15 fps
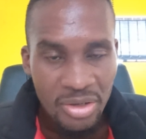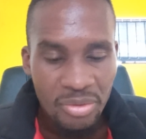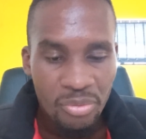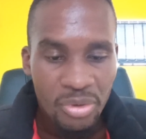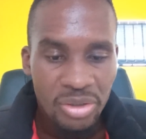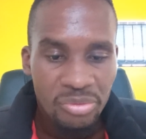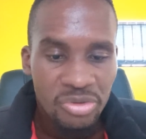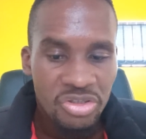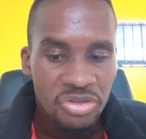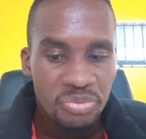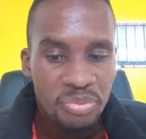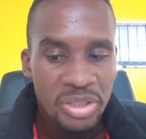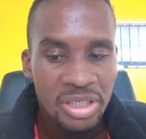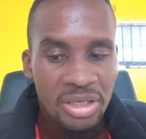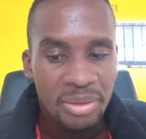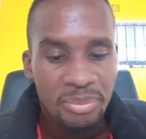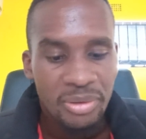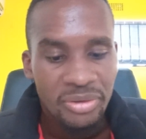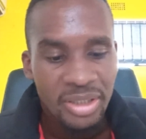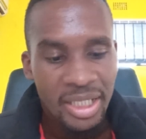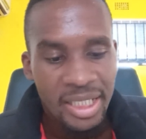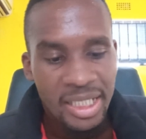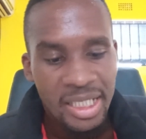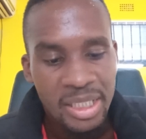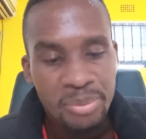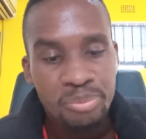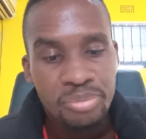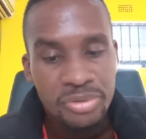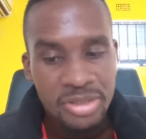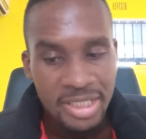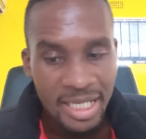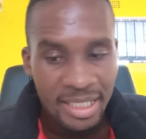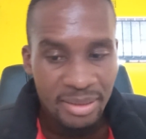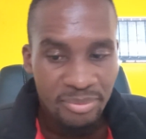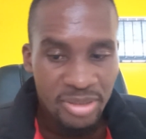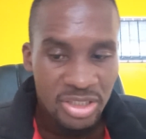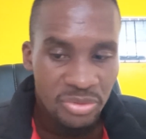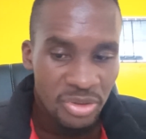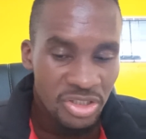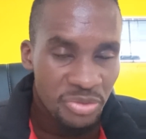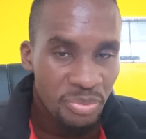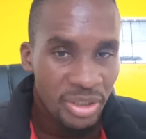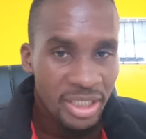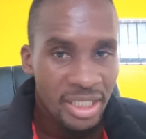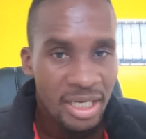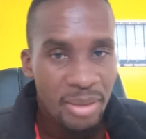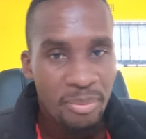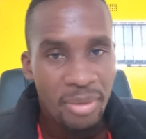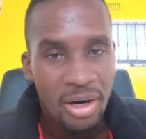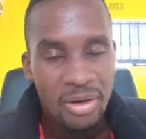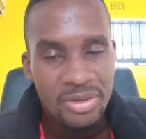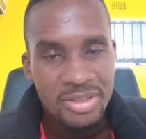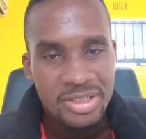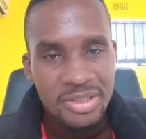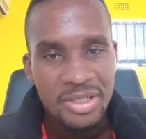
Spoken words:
When we speak about the input elements, we're speaking about,